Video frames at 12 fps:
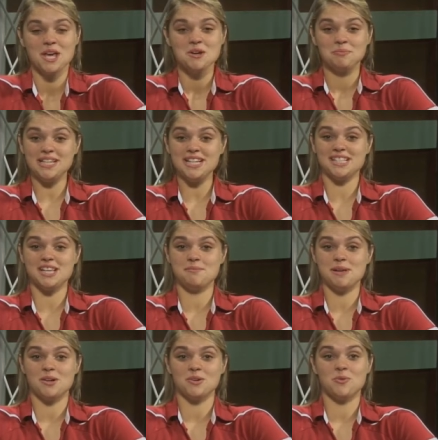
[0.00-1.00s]
Please
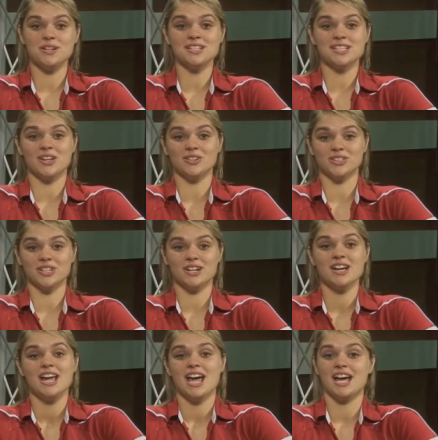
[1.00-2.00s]
email Quinn Sellner
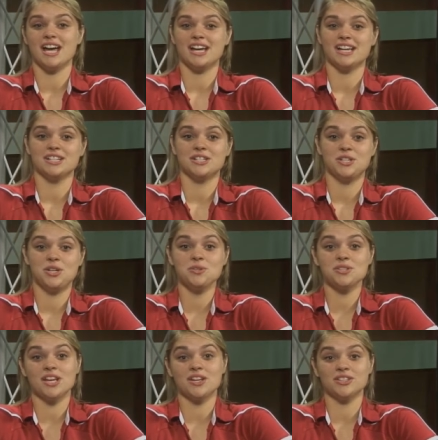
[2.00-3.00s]
at
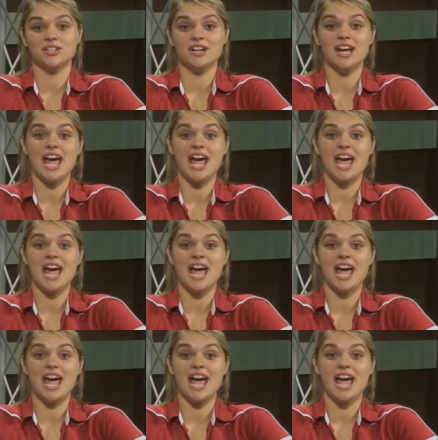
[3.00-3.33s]
qsellner